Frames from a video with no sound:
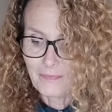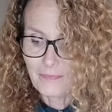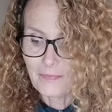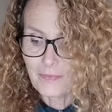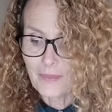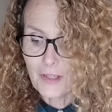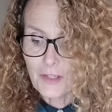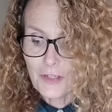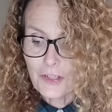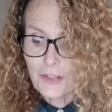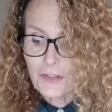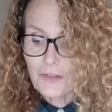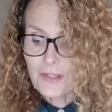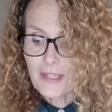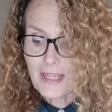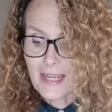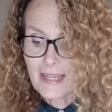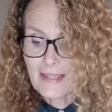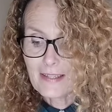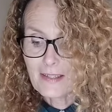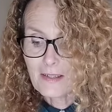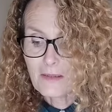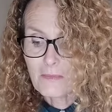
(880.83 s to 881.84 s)
the New
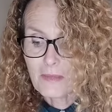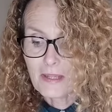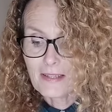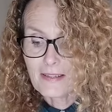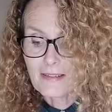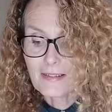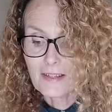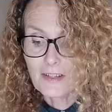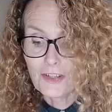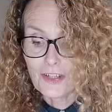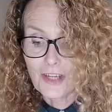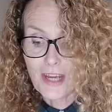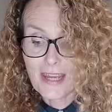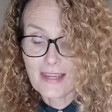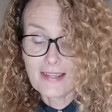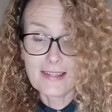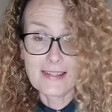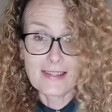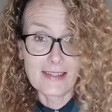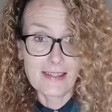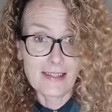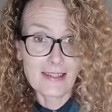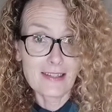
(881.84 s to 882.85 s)
Testament
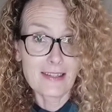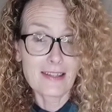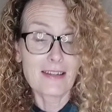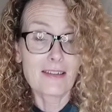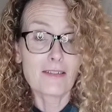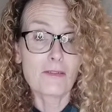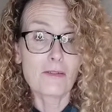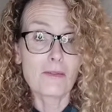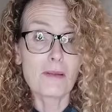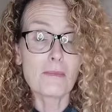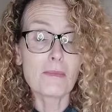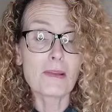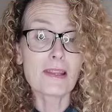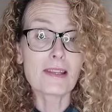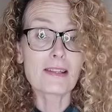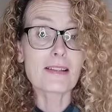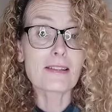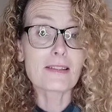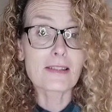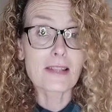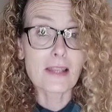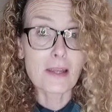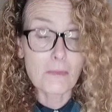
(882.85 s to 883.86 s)
suggested, remember this
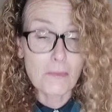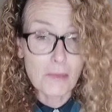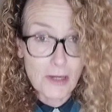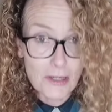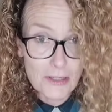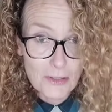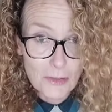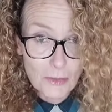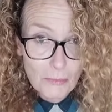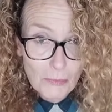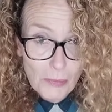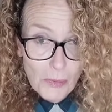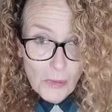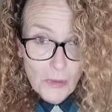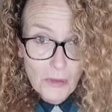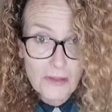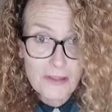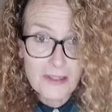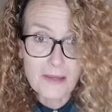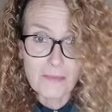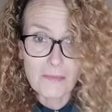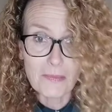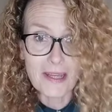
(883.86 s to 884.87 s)
is the Apostle
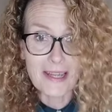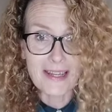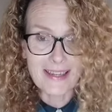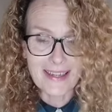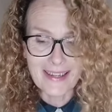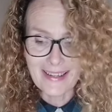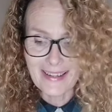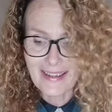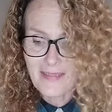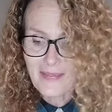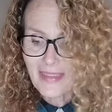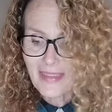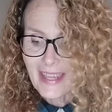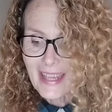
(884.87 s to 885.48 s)
Paul's opinion,